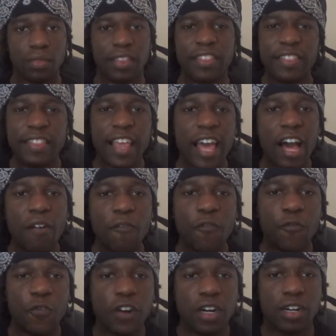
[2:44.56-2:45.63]

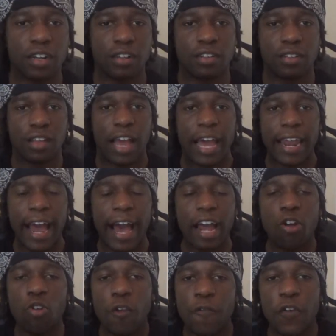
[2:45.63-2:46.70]
Never. And I
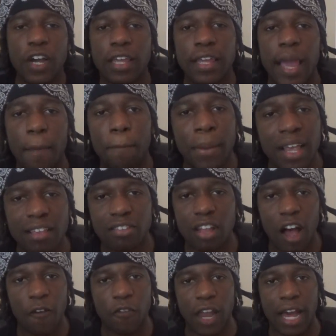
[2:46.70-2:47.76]
don't even fucking get pissed
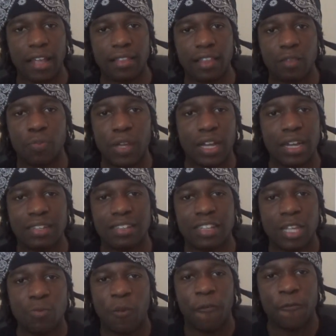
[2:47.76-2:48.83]
off like this because of
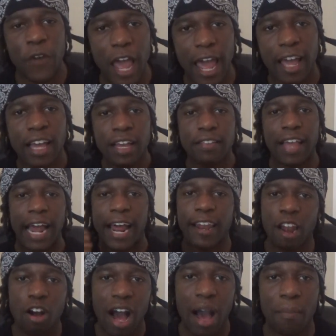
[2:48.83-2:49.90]
simple fact that I
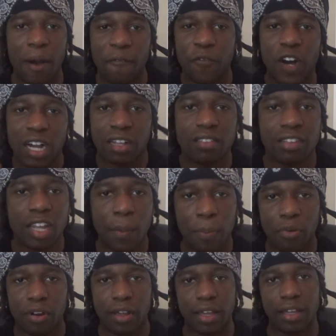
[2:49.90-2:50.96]
know how my fucking
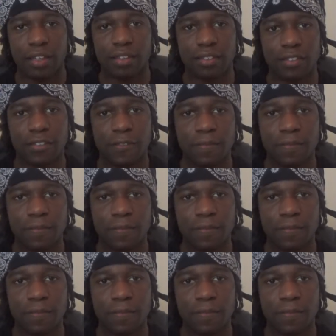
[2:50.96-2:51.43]
temper is.